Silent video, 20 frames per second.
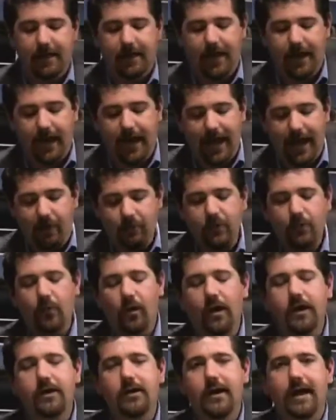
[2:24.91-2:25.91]
how we
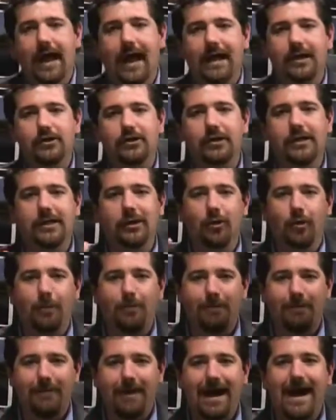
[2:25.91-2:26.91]
want you to actually, your
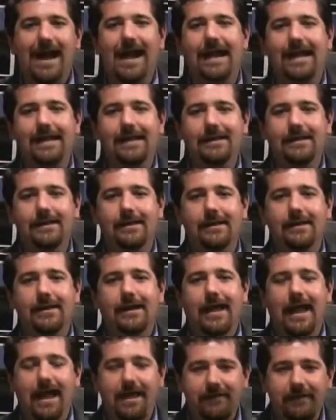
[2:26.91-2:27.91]
mind,
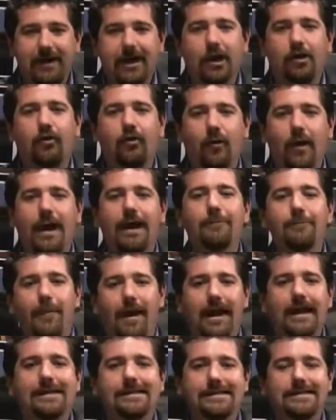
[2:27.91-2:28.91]
having a great
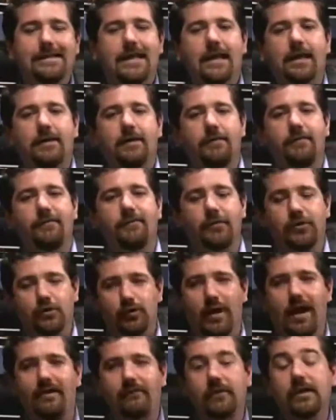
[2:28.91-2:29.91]
mindset for
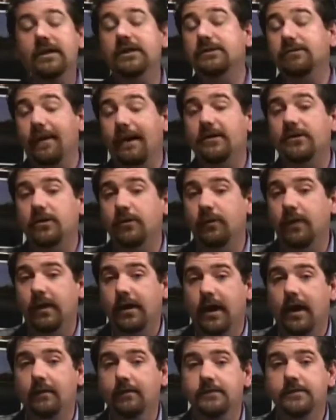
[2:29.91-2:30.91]
travel, especially when
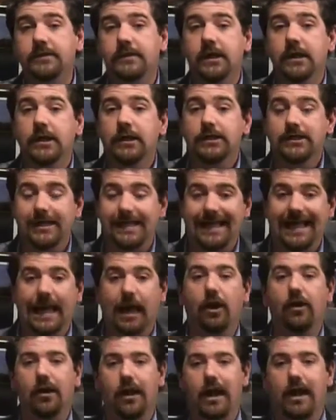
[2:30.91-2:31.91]
it comes to the
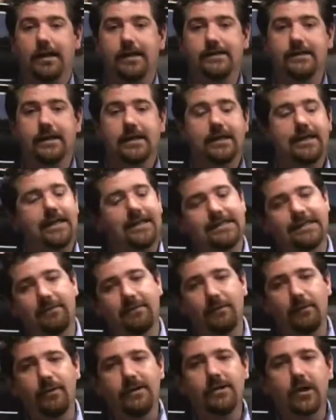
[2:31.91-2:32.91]
airlines. That's
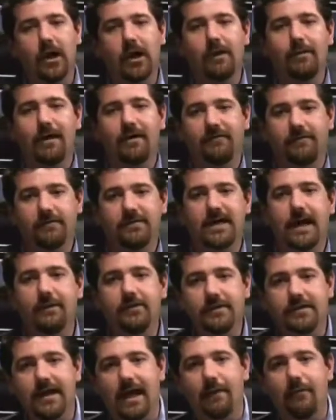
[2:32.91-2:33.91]
something we talk about from time
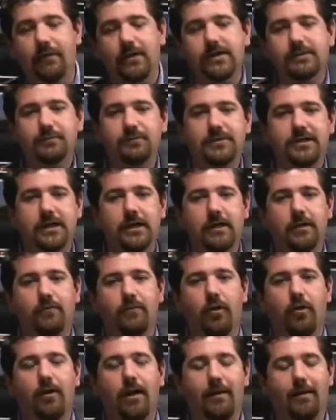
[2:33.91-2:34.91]
to time on this particular
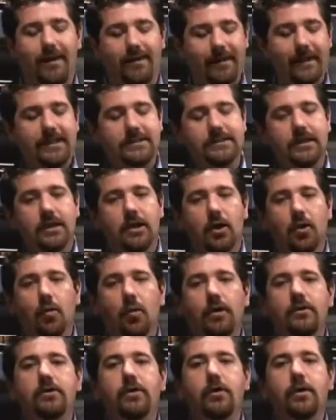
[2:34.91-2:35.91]
program, and I think it's
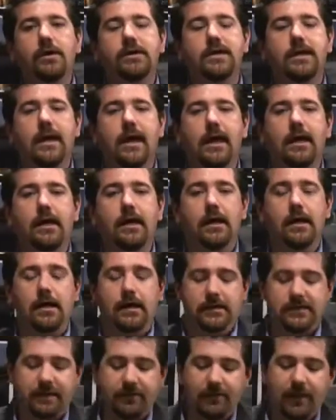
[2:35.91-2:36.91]
worth noting today.
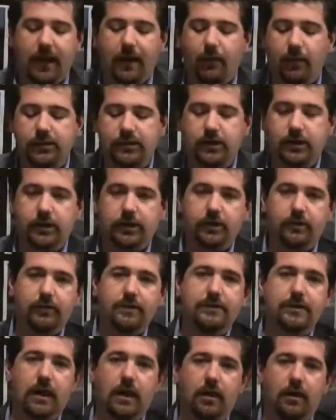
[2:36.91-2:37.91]
Something that I want you to do
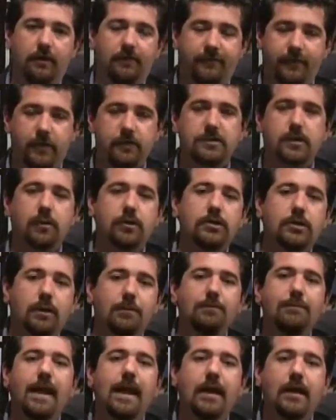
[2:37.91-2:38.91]
is, first, I want you
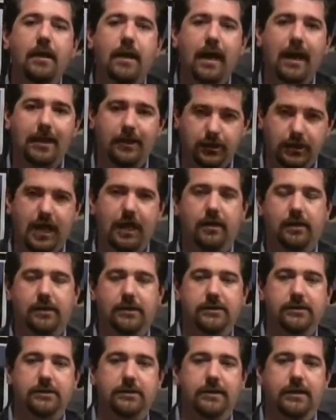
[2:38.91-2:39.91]
to make a
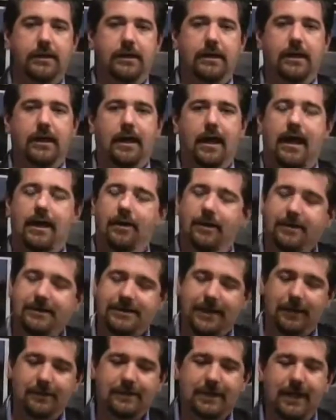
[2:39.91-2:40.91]
checklist. I know it
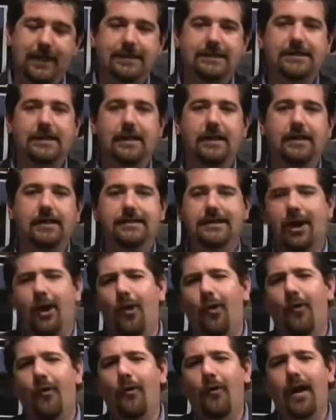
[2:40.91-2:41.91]
sounds kind of silly. You say,
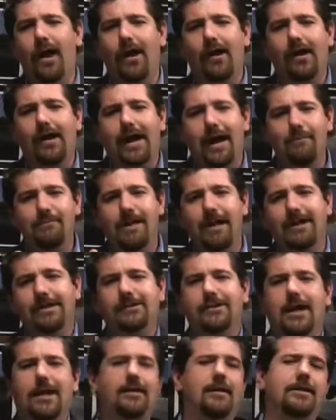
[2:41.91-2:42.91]
oh, Eric, I'm not a
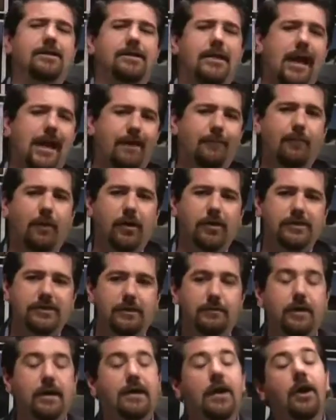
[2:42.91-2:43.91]
checklist kind of
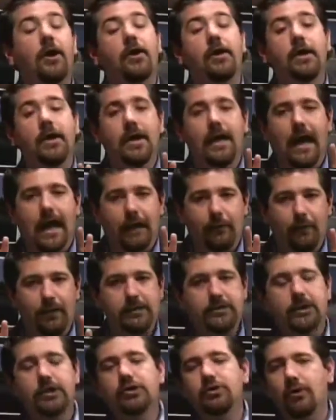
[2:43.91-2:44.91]
person, but no, I
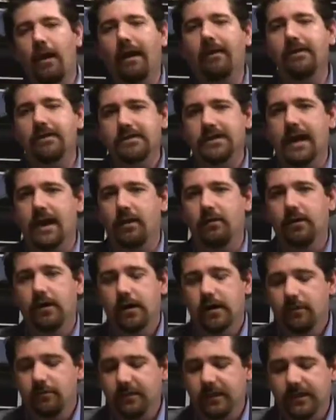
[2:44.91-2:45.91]
want you to try this out,
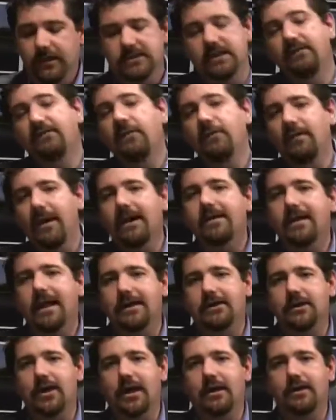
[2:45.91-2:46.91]
because if you make
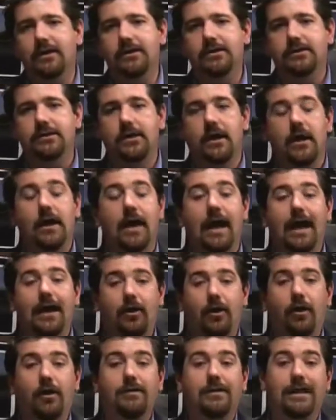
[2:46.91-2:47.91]
that checklist, I
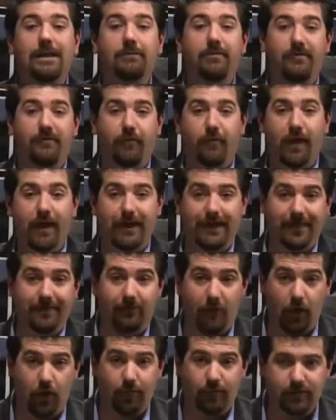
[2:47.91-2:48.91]
call it the before I leave
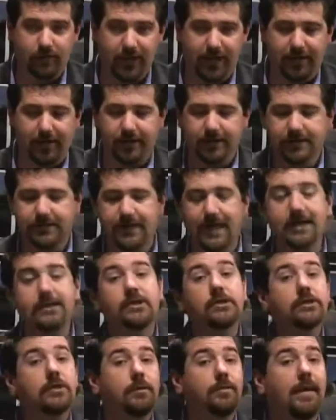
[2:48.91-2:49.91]
home checklist, not
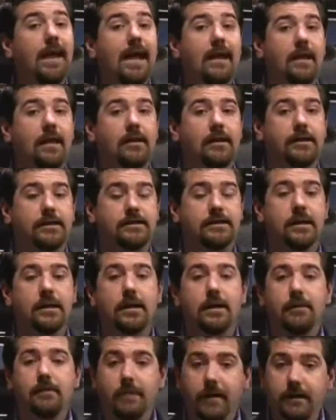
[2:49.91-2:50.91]
just your packing list,
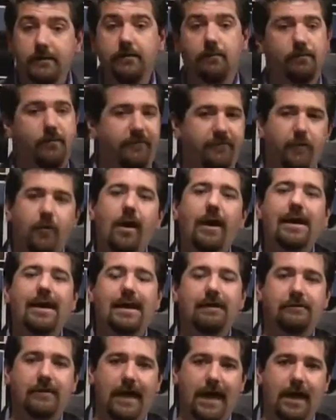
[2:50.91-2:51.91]
but before I
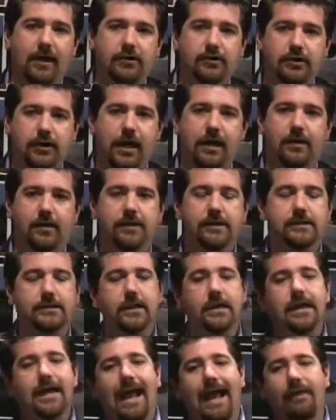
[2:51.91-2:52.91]
leave the house checklist.
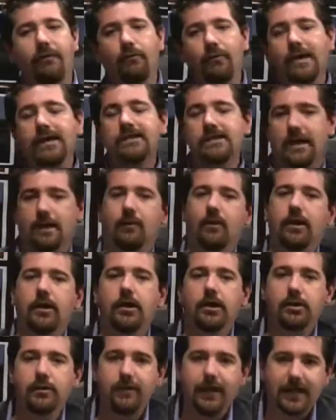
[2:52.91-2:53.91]
And the reason I want you
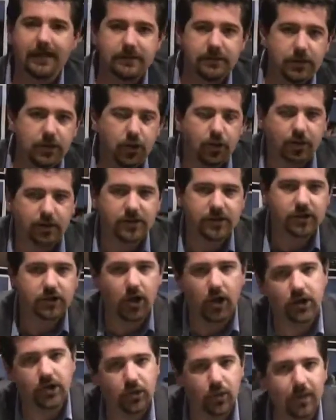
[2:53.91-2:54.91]
to do that is you can
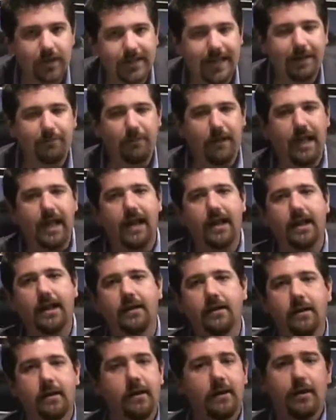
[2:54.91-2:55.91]
start doing that
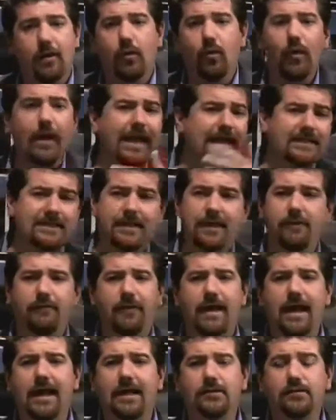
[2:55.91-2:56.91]
planning weeks in
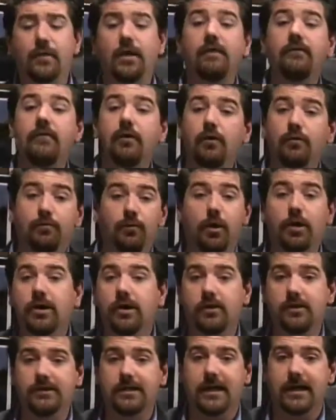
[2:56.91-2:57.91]
advance. Whenever you book
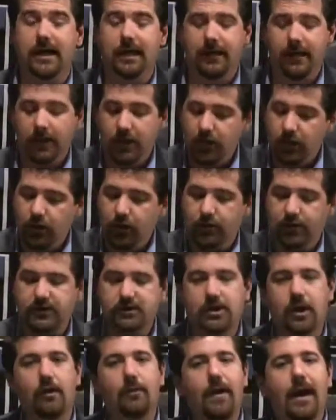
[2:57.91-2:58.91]
your ticket, you can
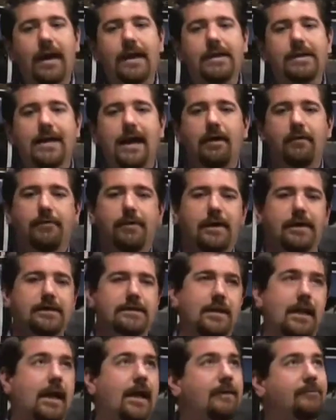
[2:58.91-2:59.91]
start writing down
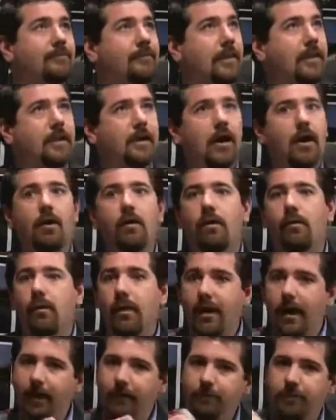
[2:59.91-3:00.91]
things like, oh, I
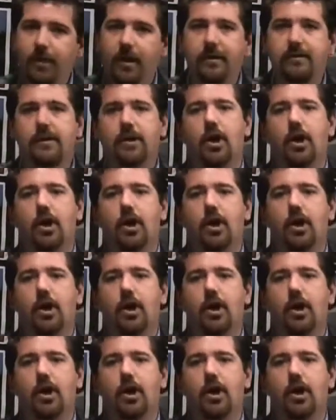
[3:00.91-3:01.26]
want to unplug the